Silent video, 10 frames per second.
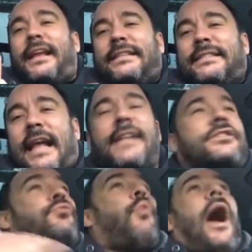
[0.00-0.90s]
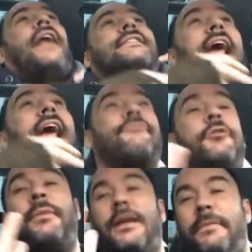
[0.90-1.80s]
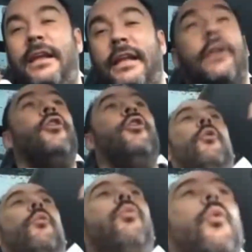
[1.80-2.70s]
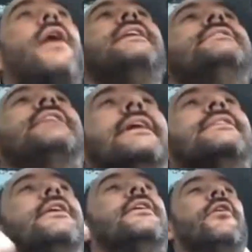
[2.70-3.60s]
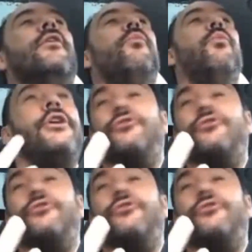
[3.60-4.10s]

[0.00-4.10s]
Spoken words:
It doesn't make any sense. Why does it have to be immediate? What is it?